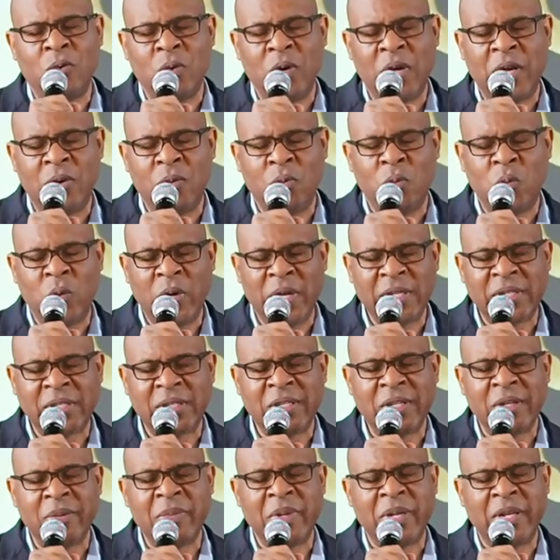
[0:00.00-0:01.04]
in
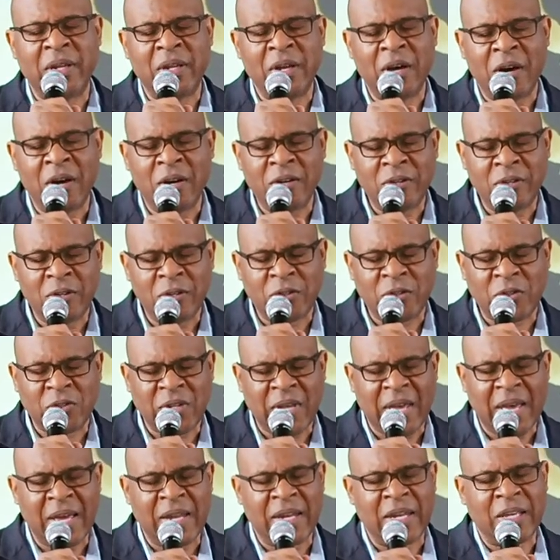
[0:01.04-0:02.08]
wisdom and
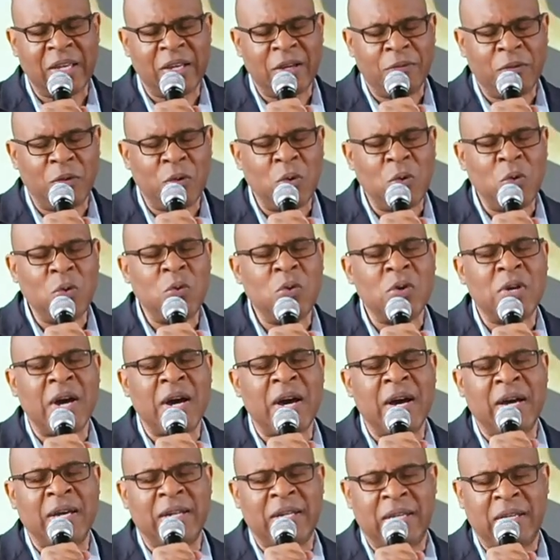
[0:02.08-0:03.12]
understanding of who
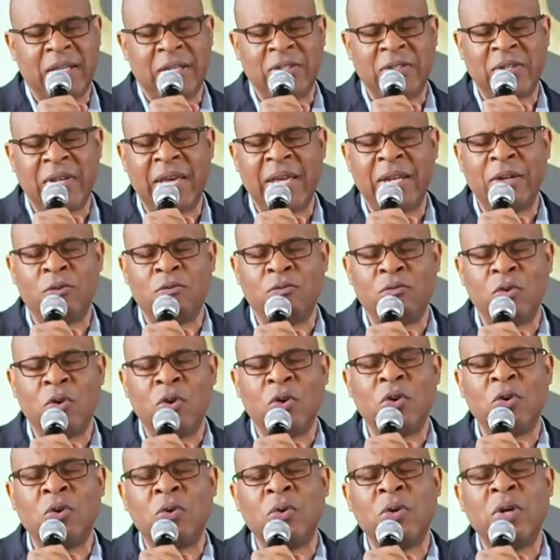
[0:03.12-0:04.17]
God is and
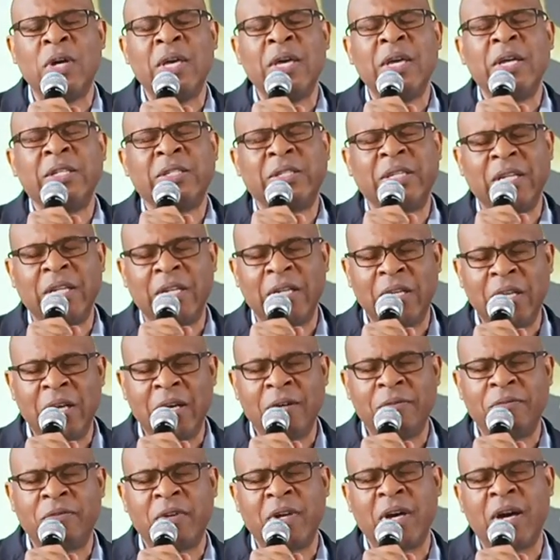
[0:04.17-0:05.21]
grow to
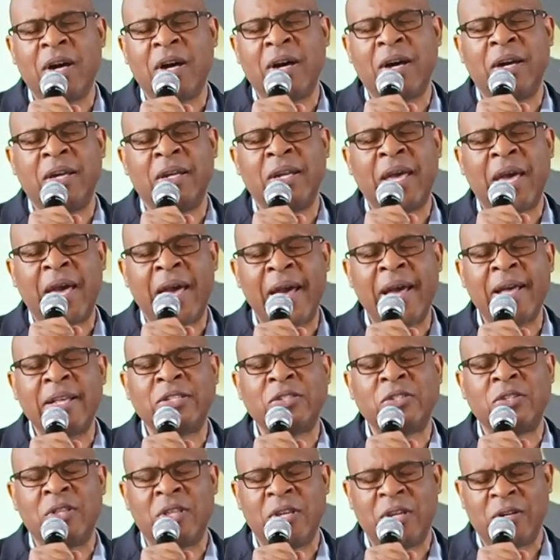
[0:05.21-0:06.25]
love God
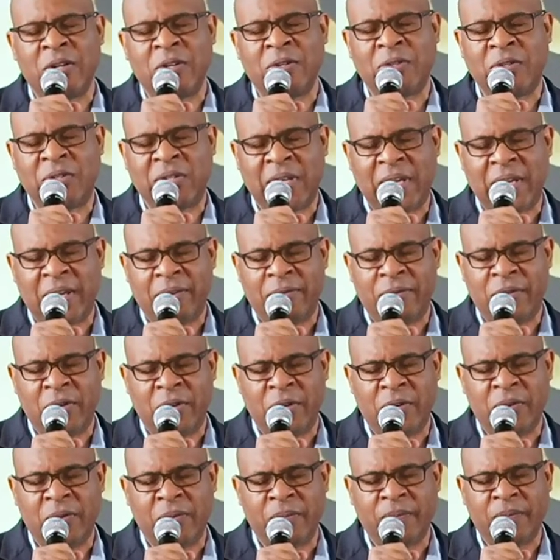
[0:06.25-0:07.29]
as their
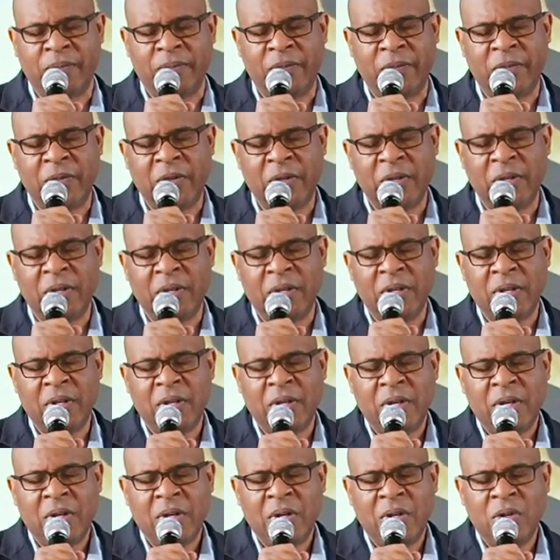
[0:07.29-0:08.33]
Savior.
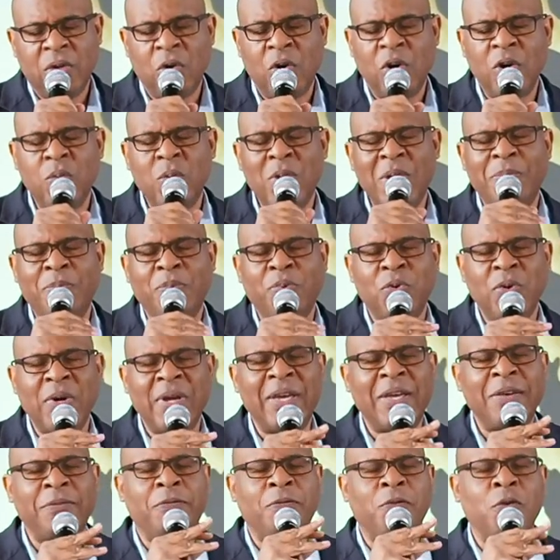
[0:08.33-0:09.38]
Lord, we
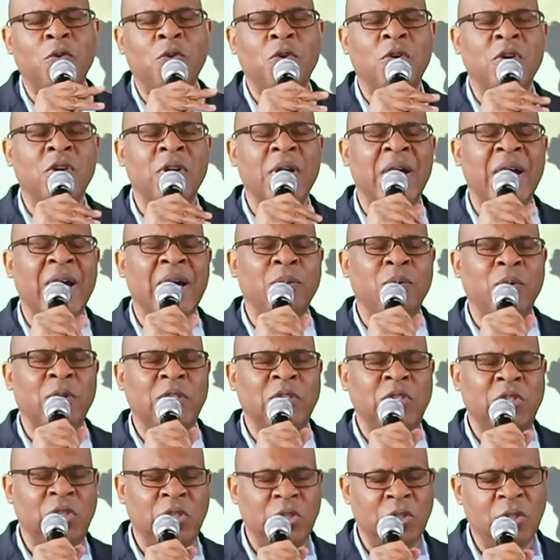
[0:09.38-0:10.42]
pray for our
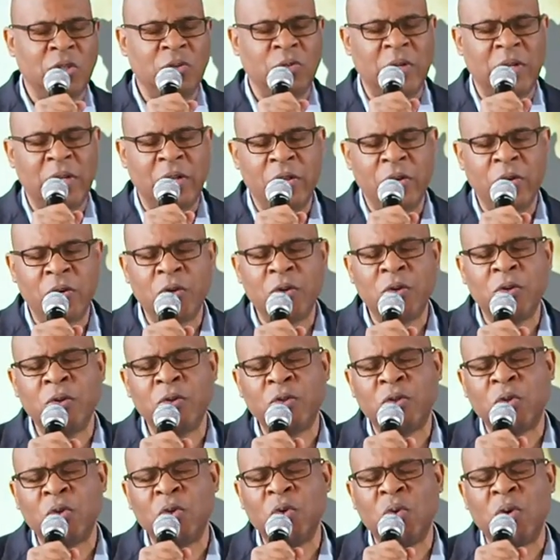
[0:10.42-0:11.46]
children,
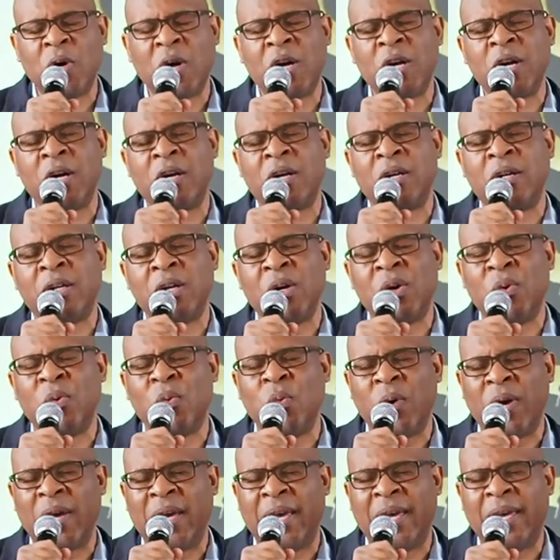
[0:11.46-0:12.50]
those who are
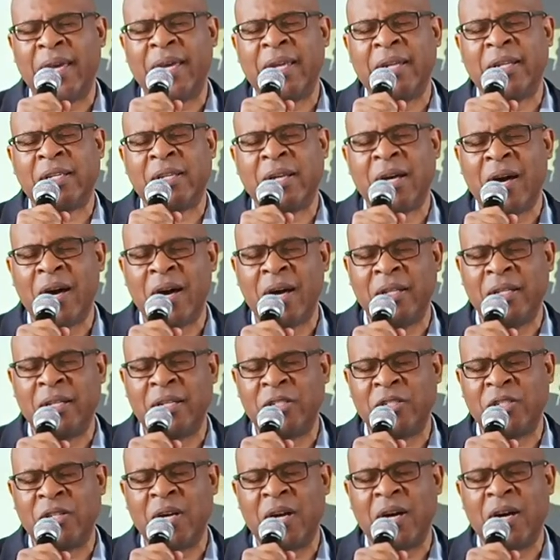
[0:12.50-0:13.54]
away at
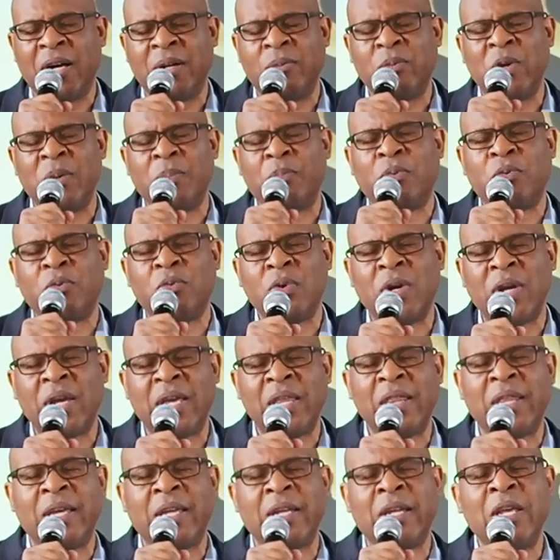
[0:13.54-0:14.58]
college, God. We
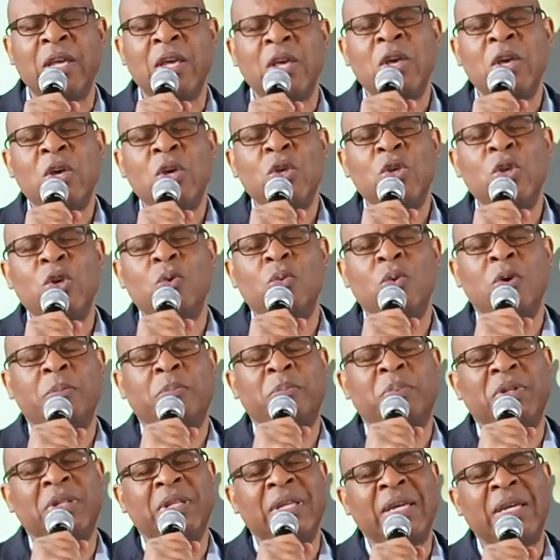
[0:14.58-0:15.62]
pray that you will
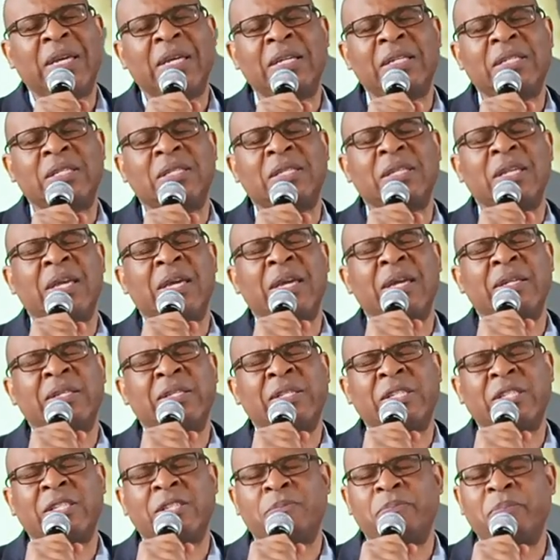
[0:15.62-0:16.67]
place a
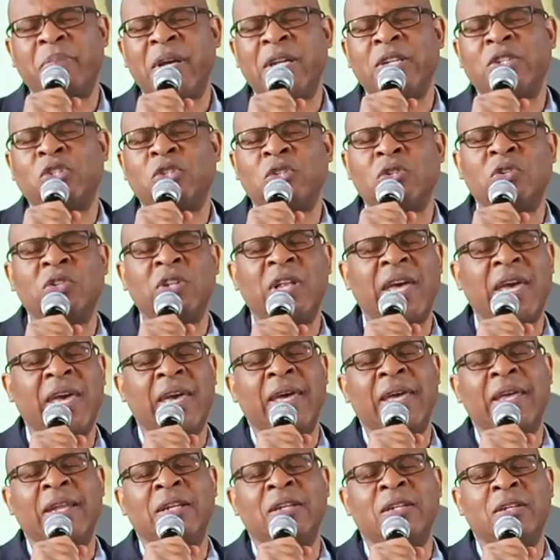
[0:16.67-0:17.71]
special
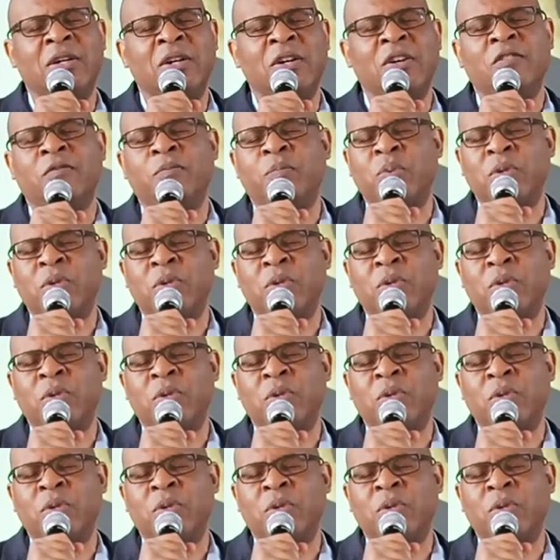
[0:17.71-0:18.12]
hand of